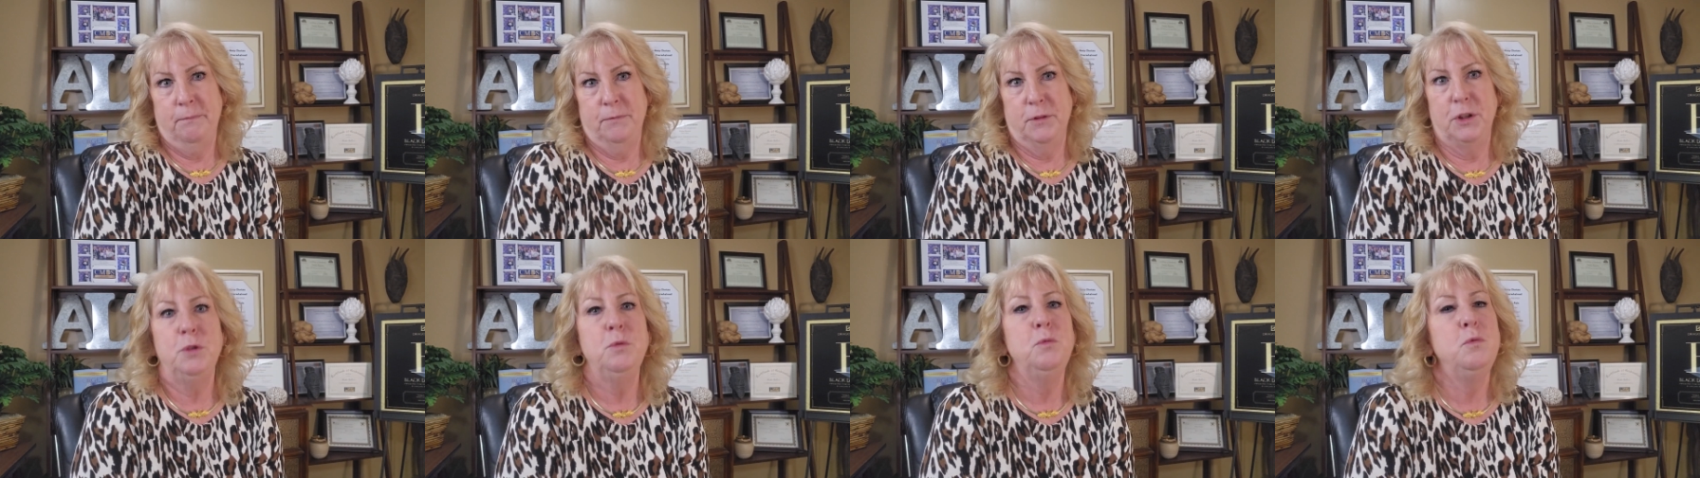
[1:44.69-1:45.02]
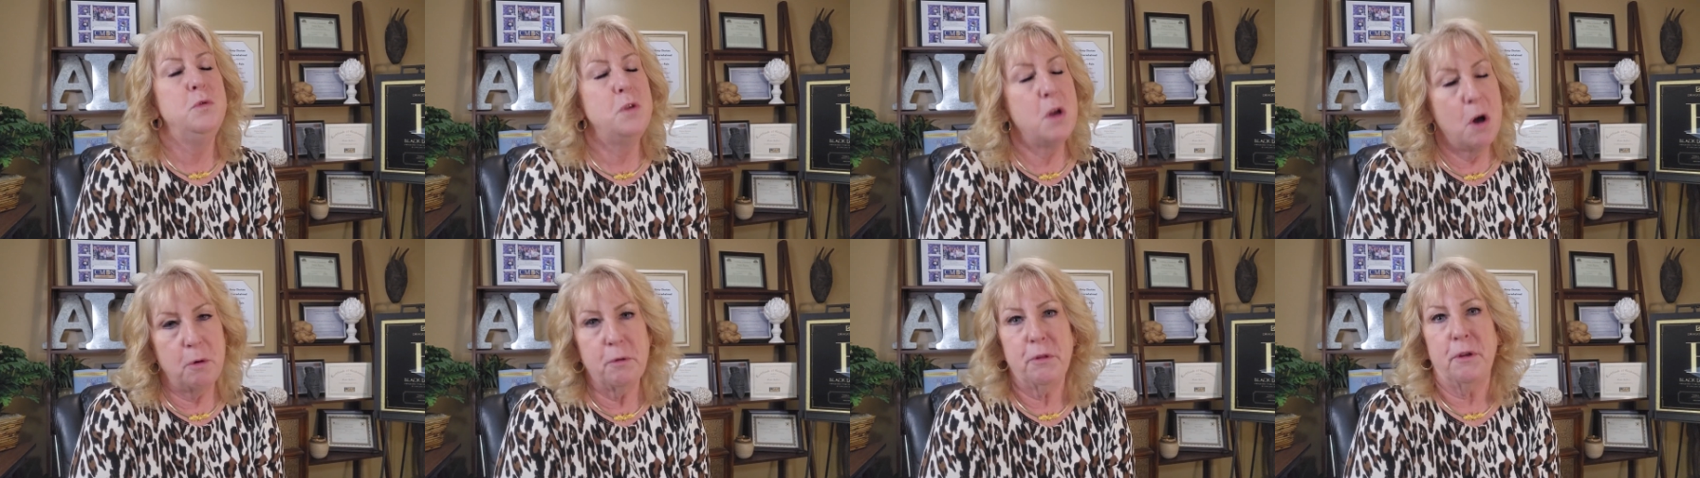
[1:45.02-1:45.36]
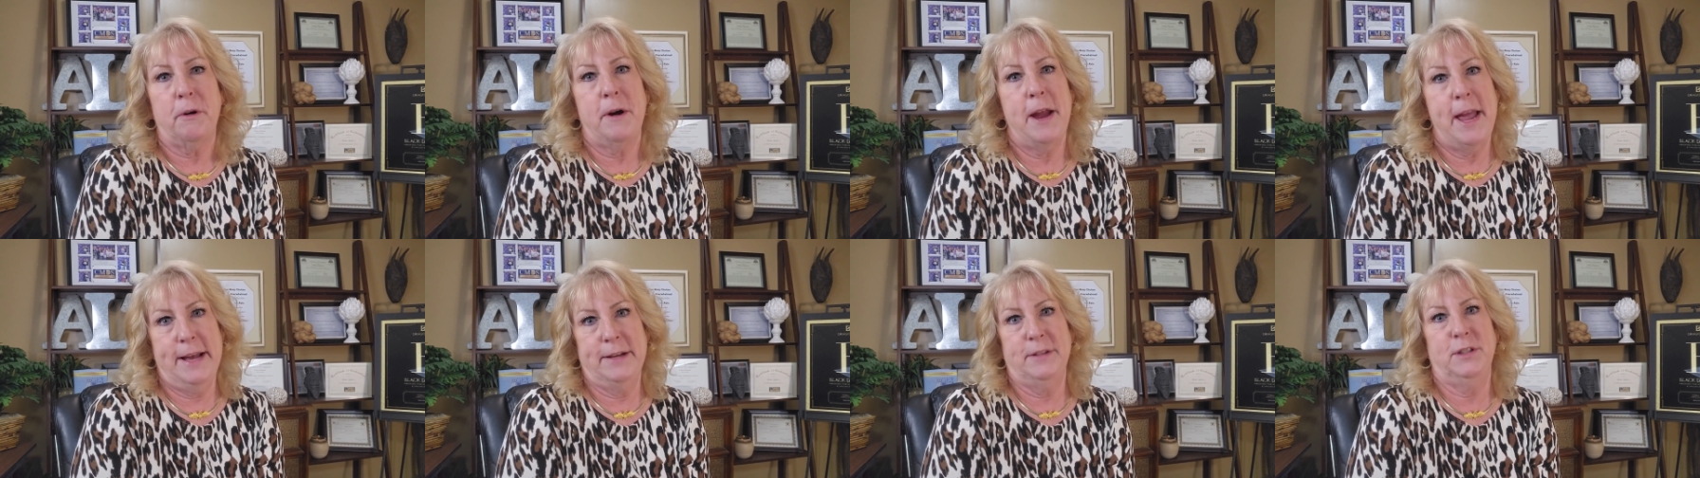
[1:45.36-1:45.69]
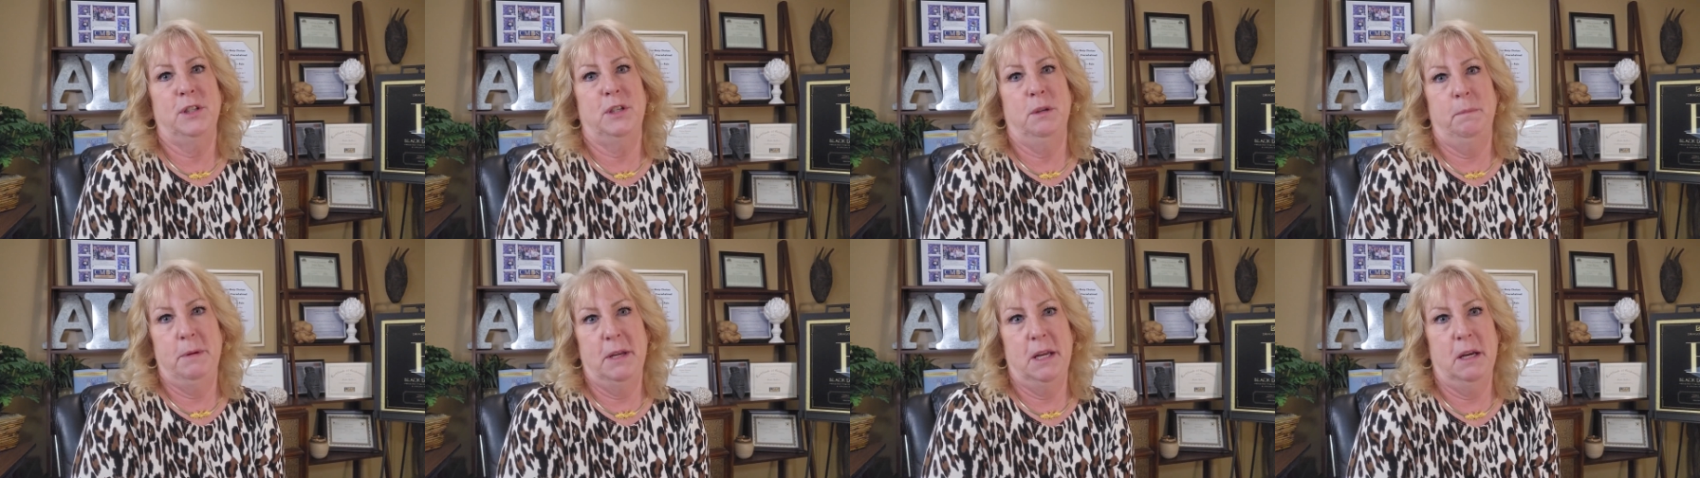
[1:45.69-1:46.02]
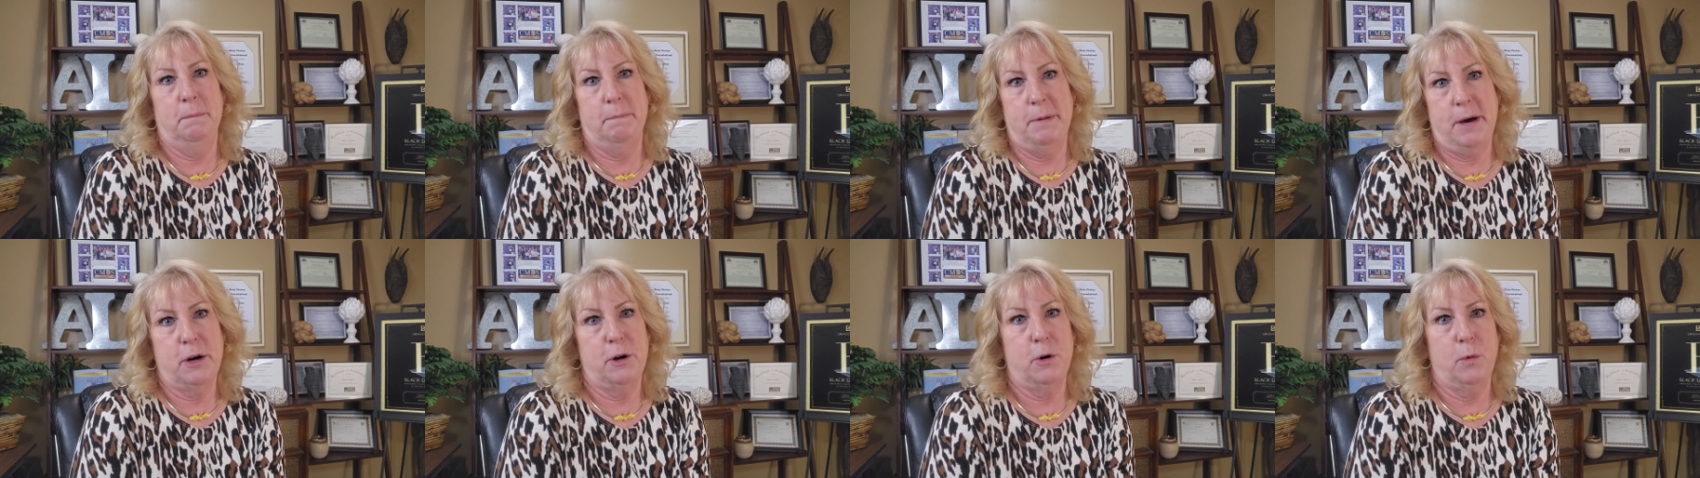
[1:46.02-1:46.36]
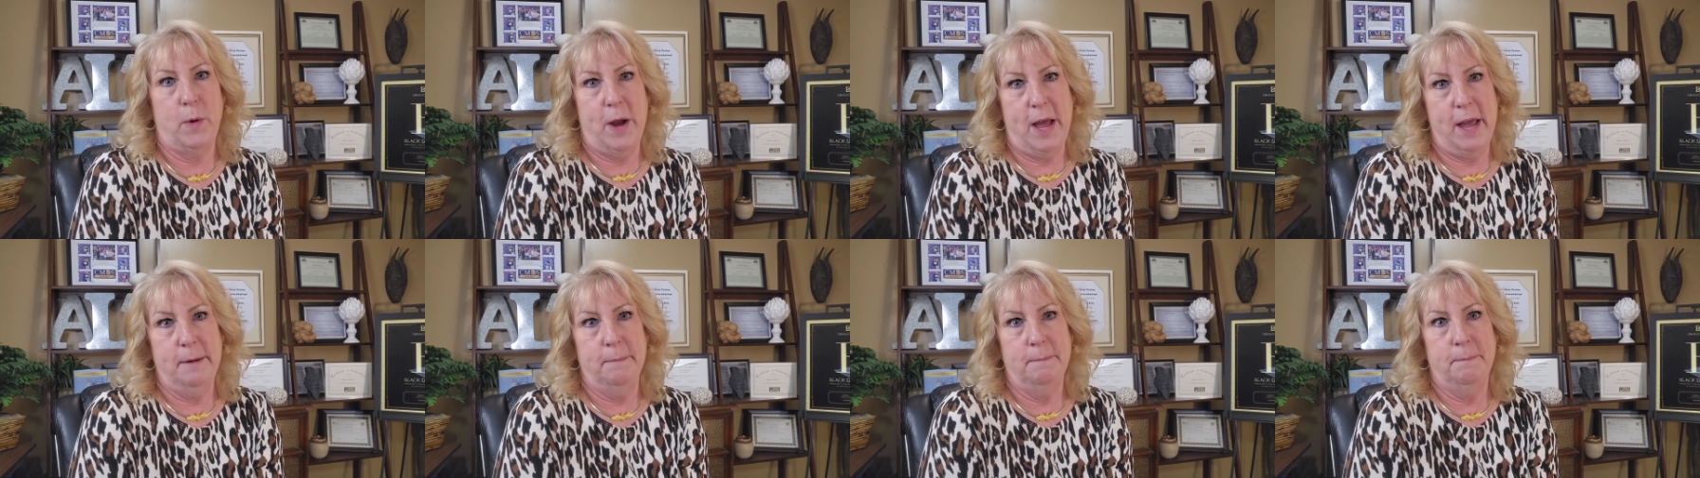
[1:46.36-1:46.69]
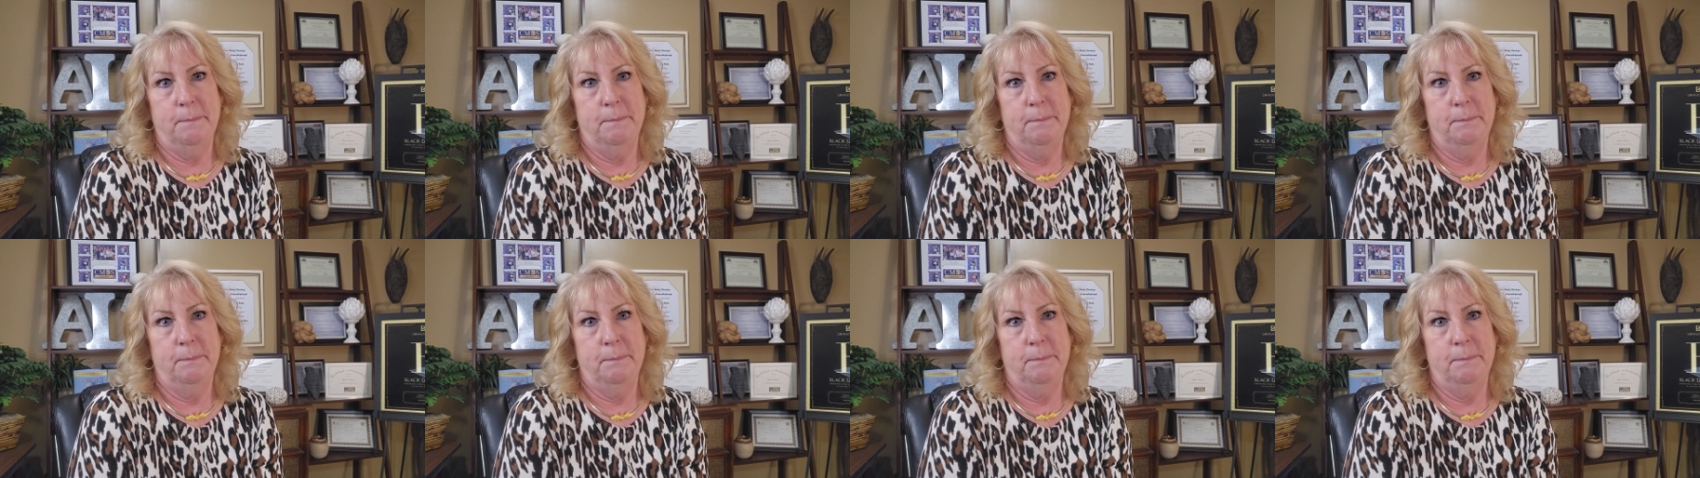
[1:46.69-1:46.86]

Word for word: You know there has to be a better way.